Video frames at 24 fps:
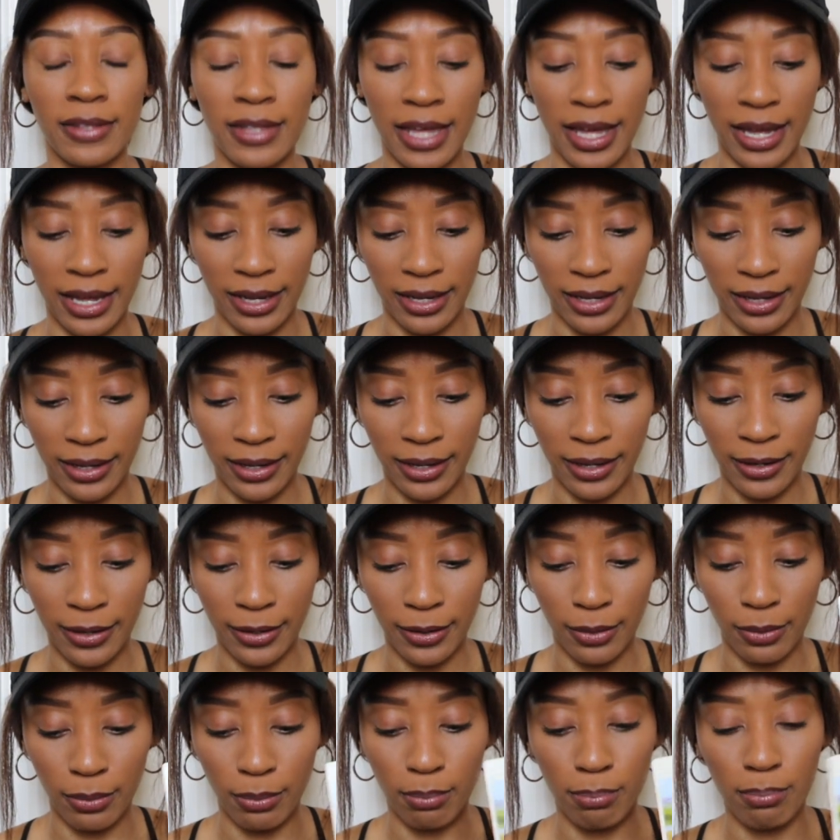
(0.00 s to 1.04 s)
That
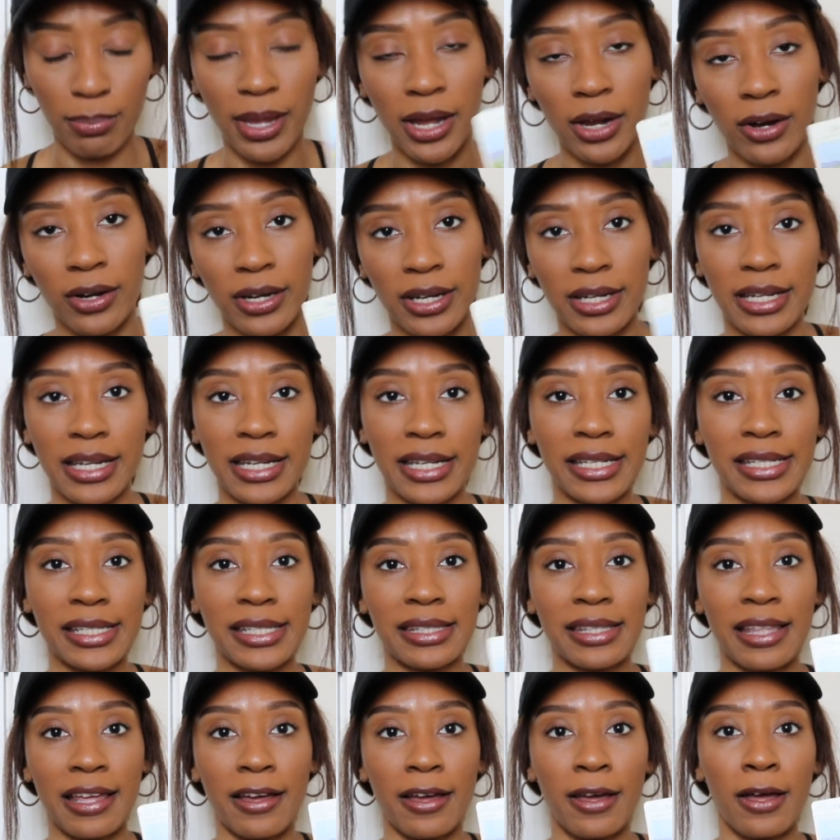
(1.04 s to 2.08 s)
um, barrenness,
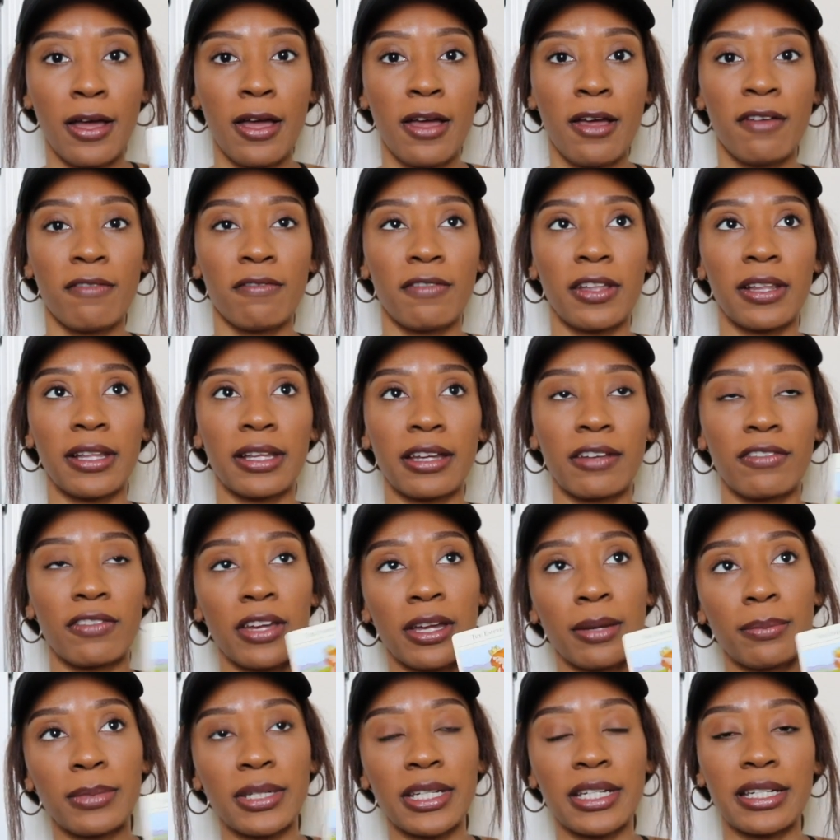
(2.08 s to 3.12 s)
that feeling of
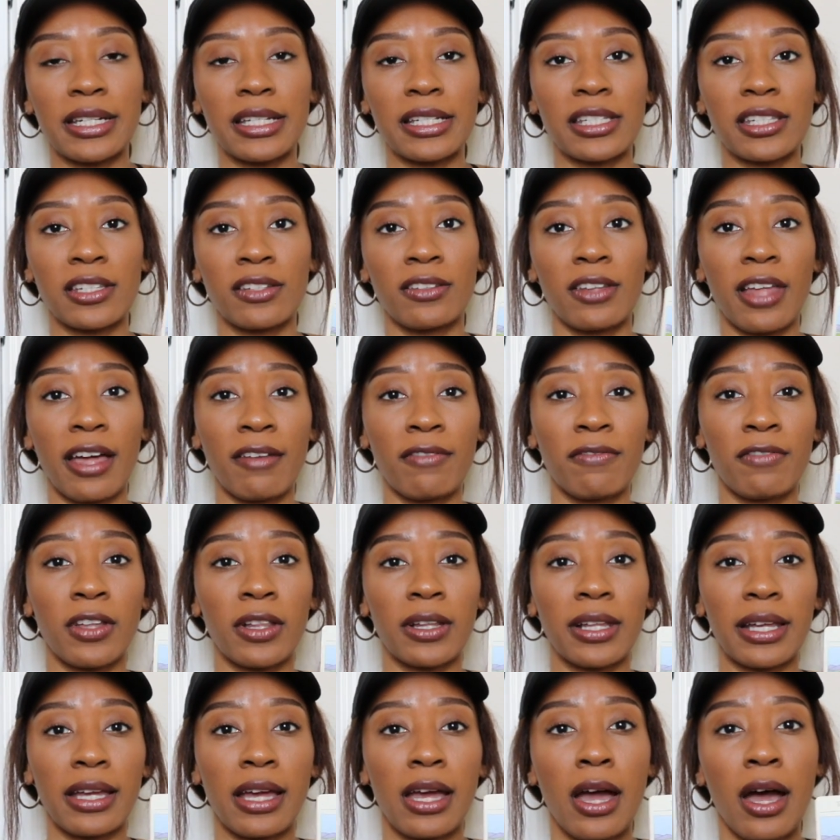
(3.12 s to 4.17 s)
emptiness, and that
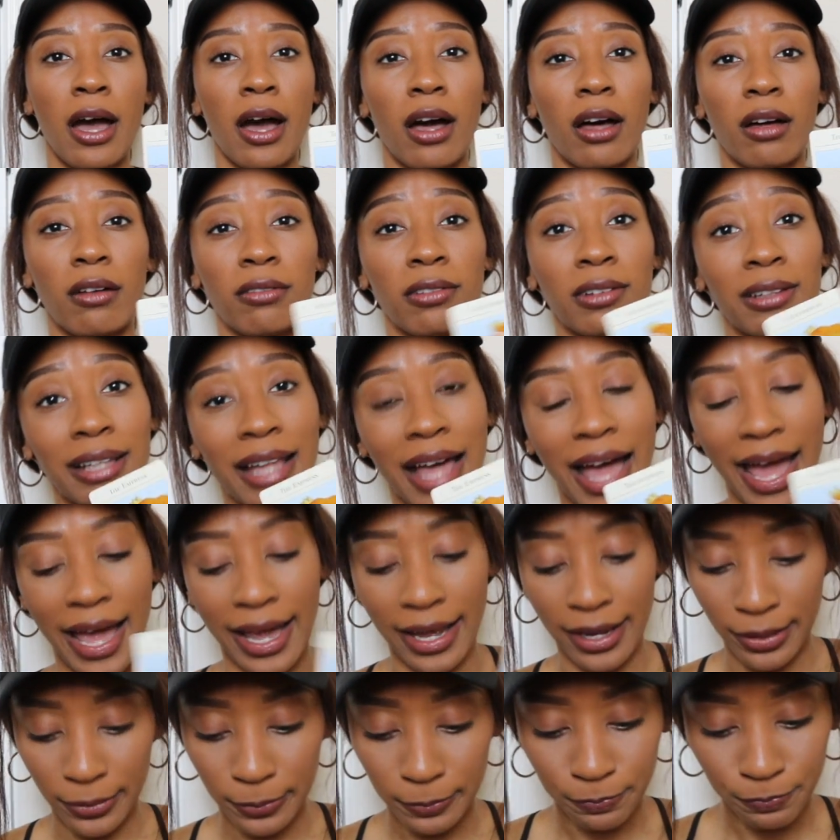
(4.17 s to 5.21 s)
feeling of
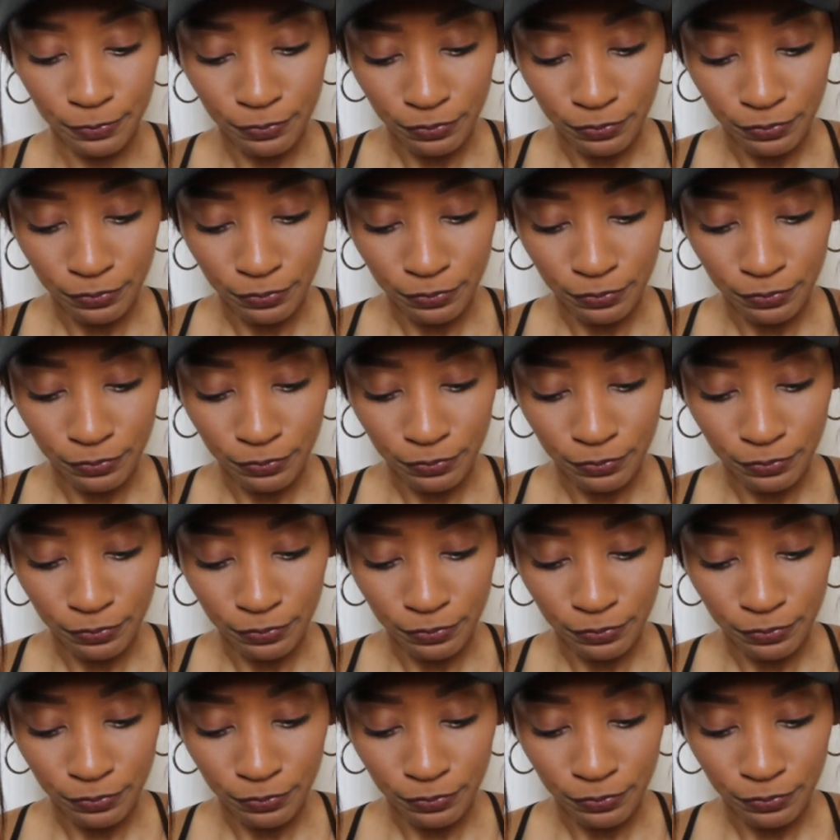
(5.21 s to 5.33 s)
lack.